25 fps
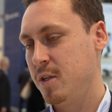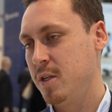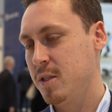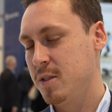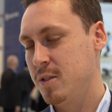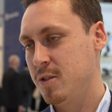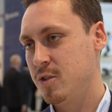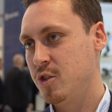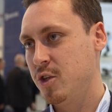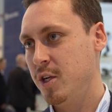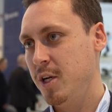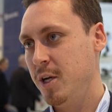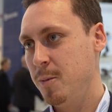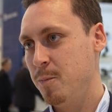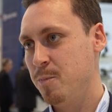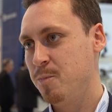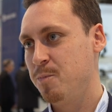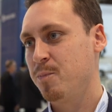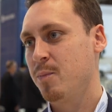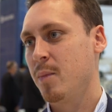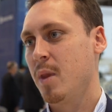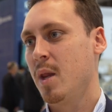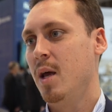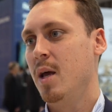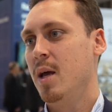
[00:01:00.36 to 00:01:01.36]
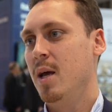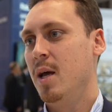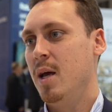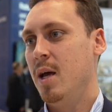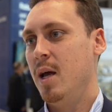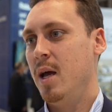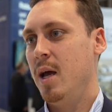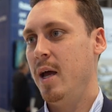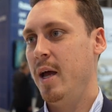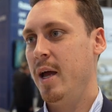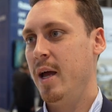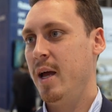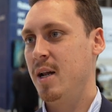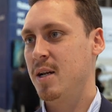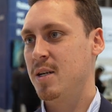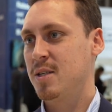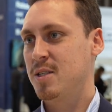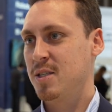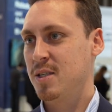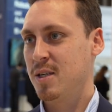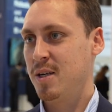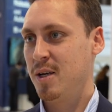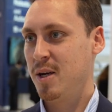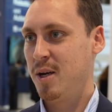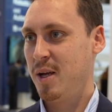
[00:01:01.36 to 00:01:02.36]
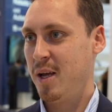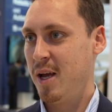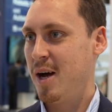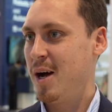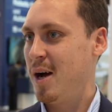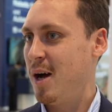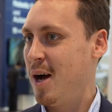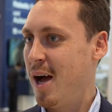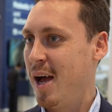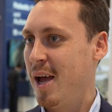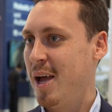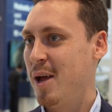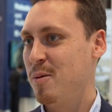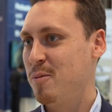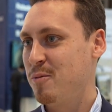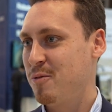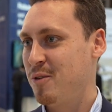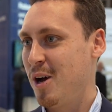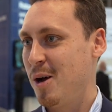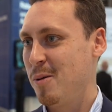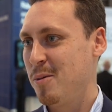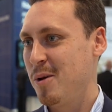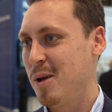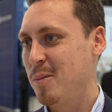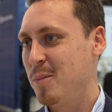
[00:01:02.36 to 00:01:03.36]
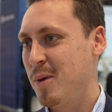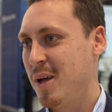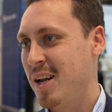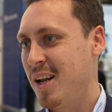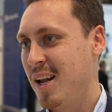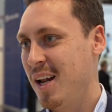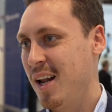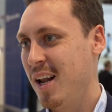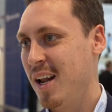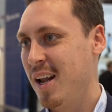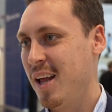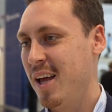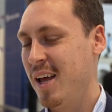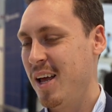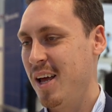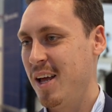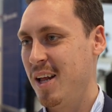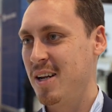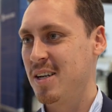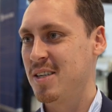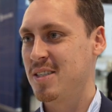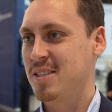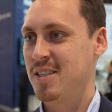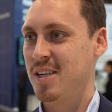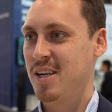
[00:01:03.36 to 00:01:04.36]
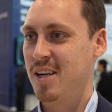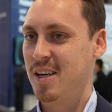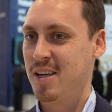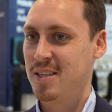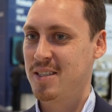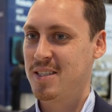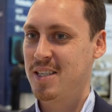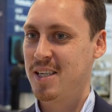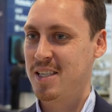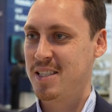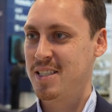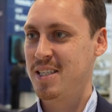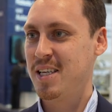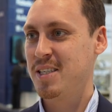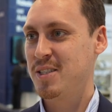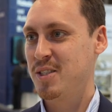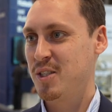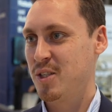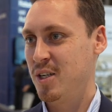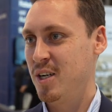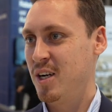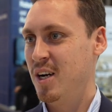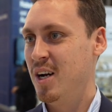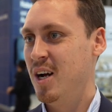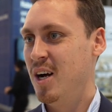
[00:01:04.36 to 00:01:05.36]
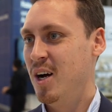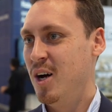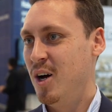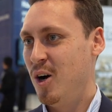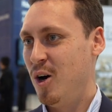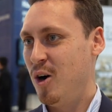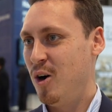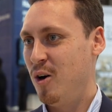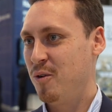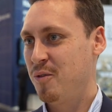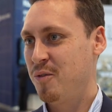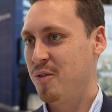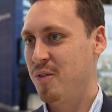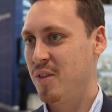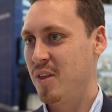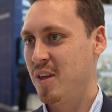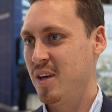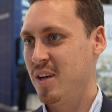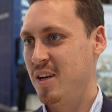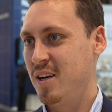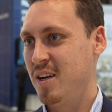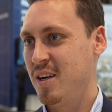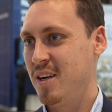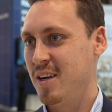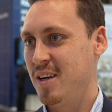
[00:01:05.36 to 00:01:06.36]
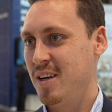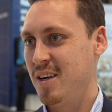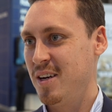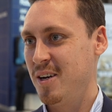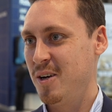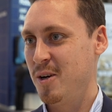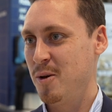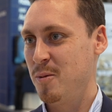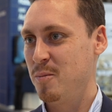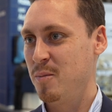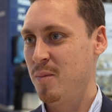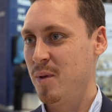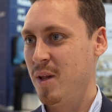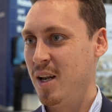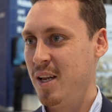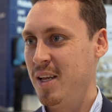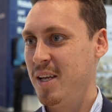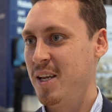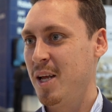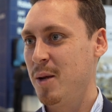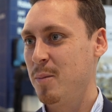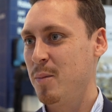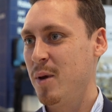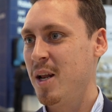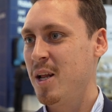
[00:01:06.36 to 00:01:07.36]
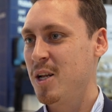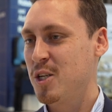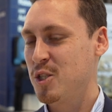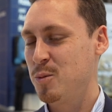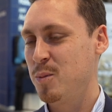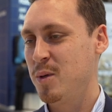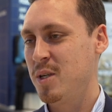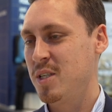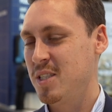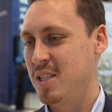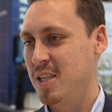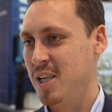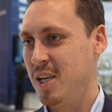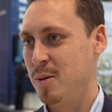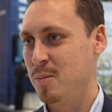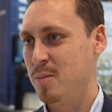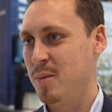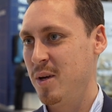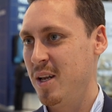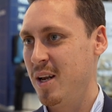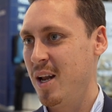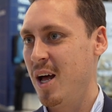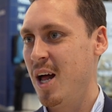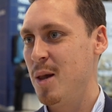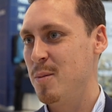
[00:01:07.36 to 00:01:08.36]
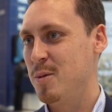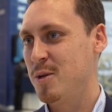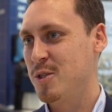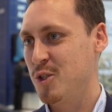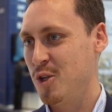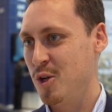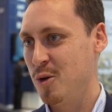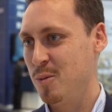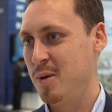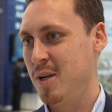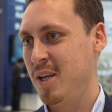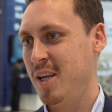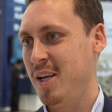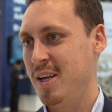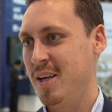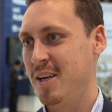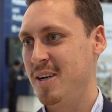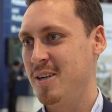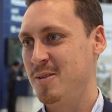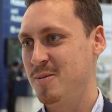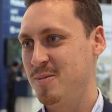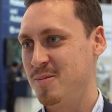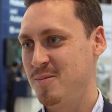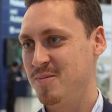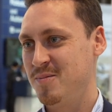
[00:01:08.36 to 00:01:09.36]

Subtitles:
industry. And I am Fabian Mendel and successor of the leading management team in Almit Germany. Yeah.